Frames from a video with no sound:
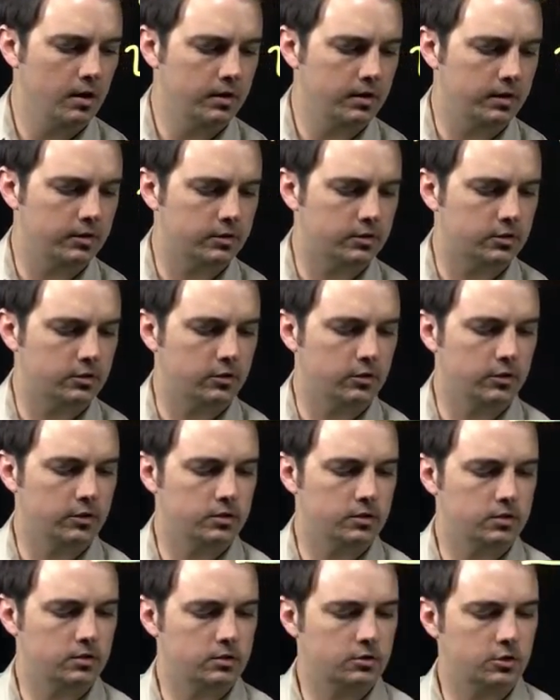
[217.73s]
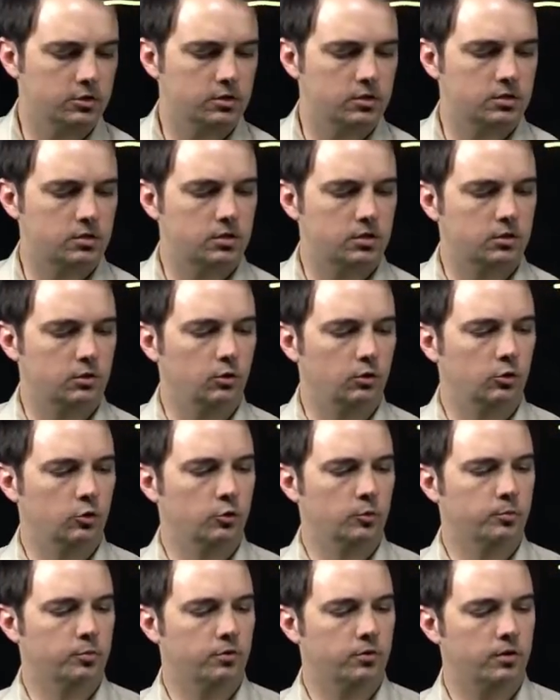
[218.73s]
in series, just a single
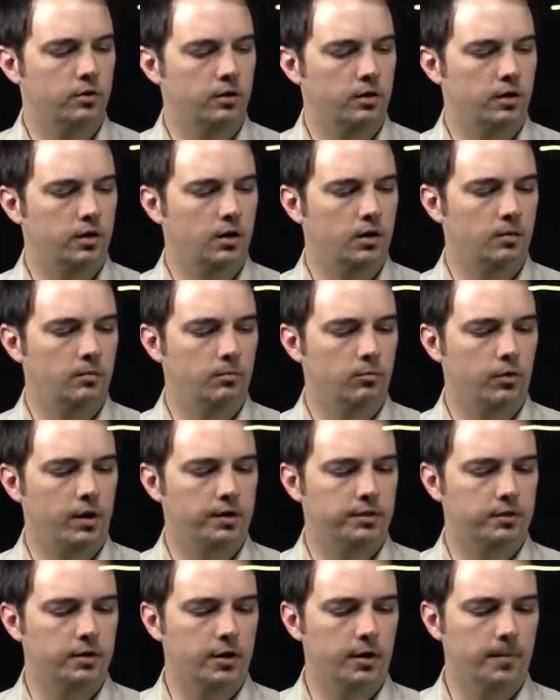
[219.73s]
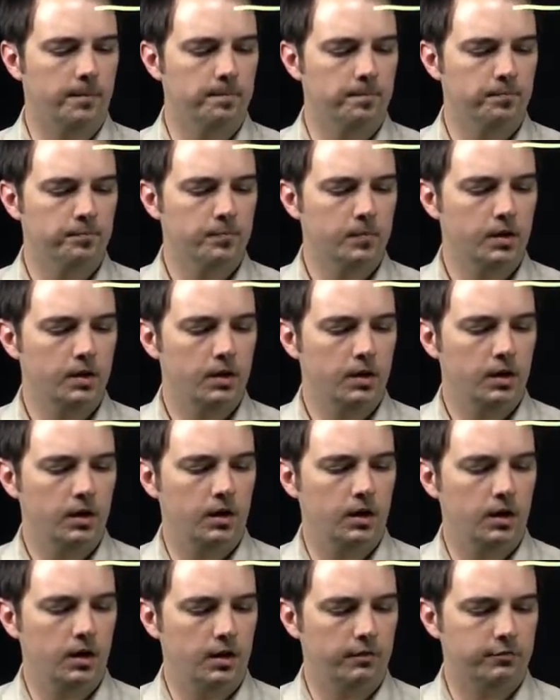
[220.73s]
loop um, right there.
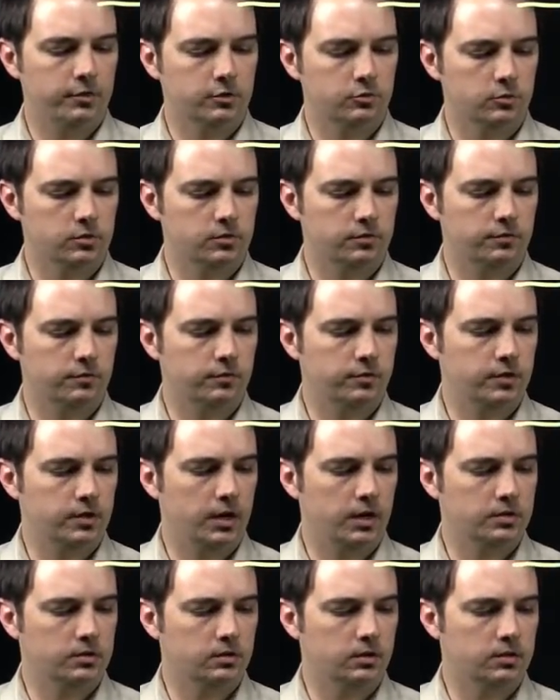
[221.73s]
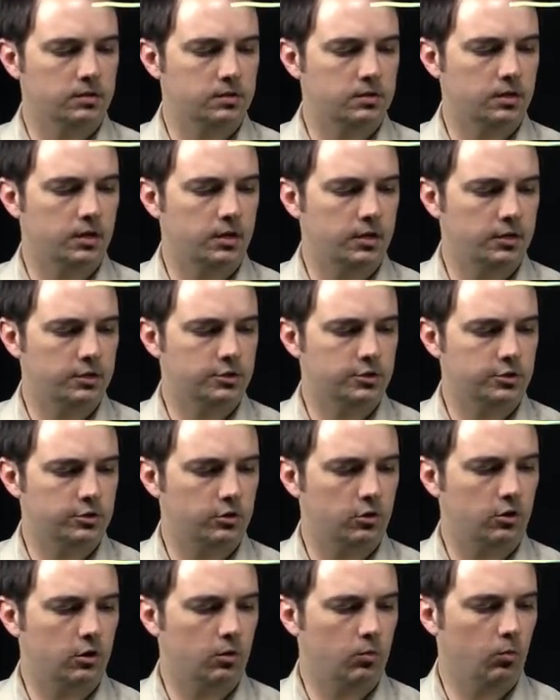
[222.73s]
Uh, if this was VS, let's say, just
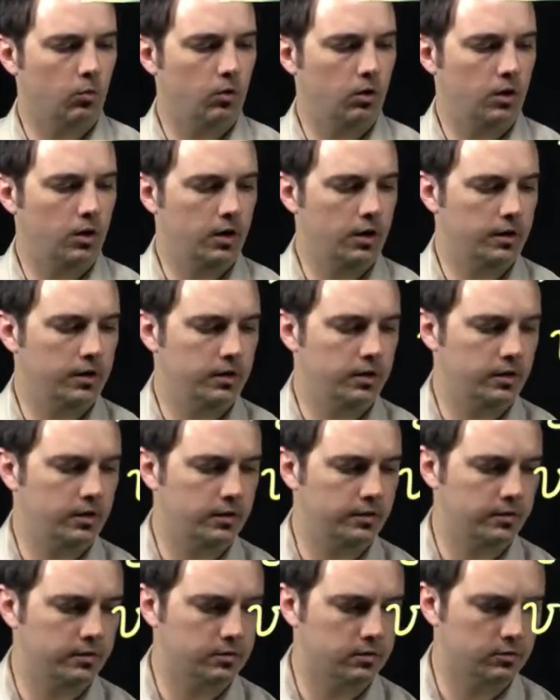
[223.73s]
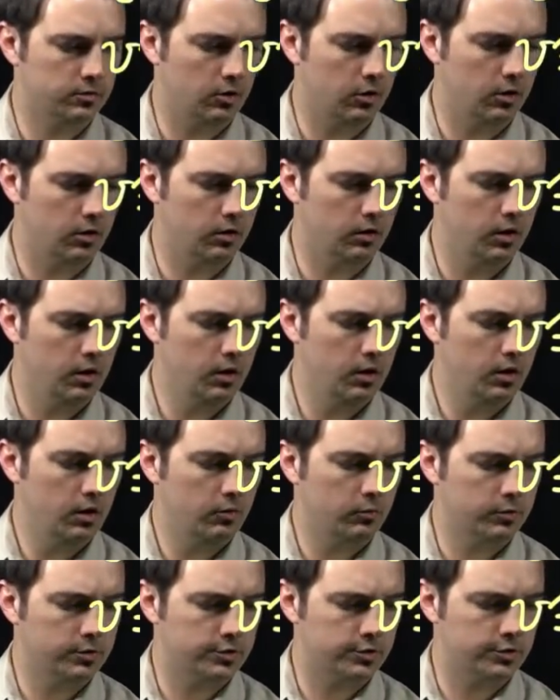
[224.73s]
R1, and this is our
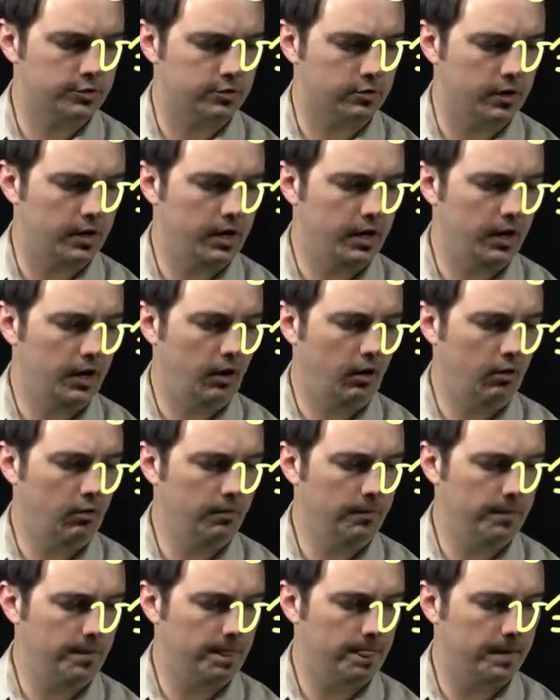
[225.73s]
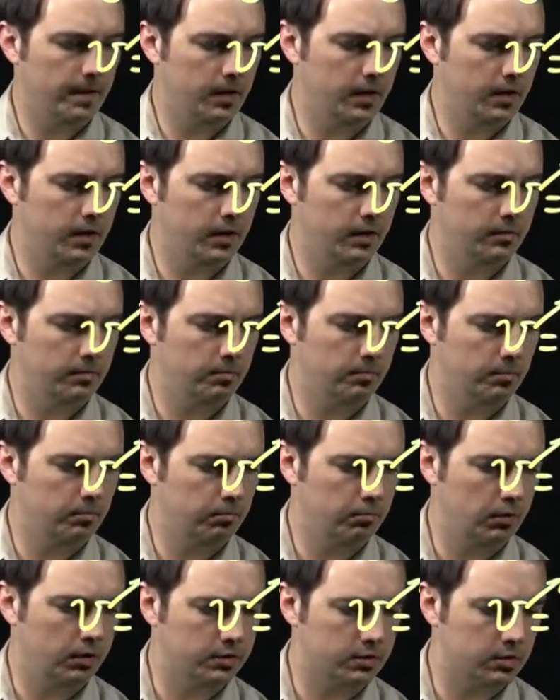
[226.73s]
resistor L, and
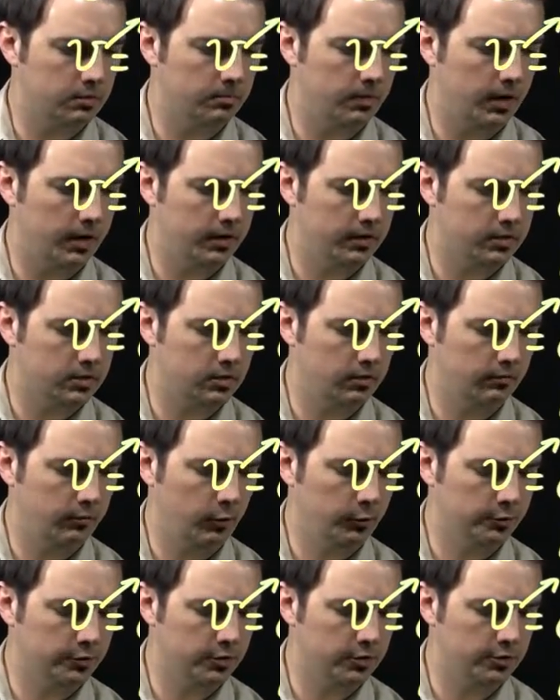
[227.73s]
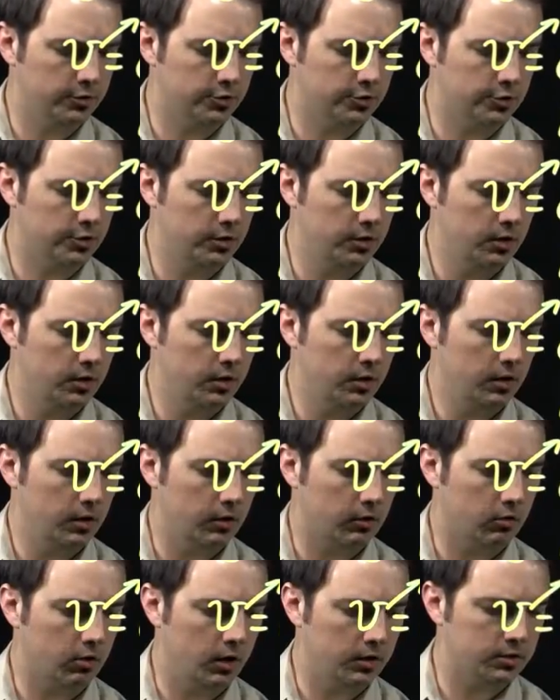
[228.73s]
plus to minus the voltage
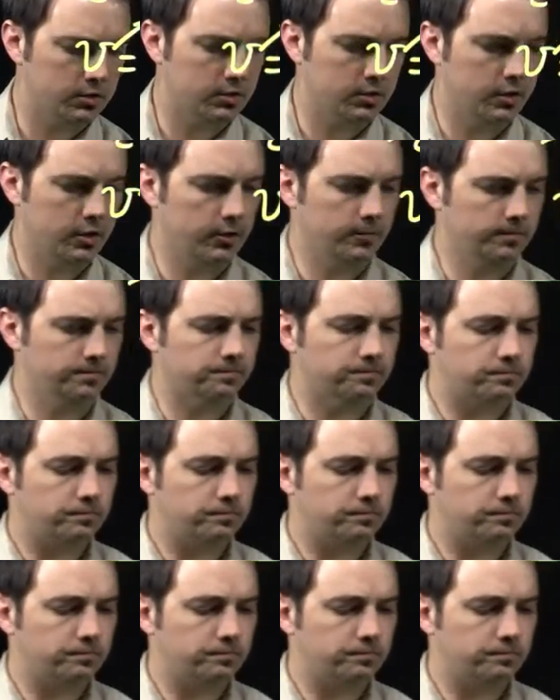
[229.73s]
across there.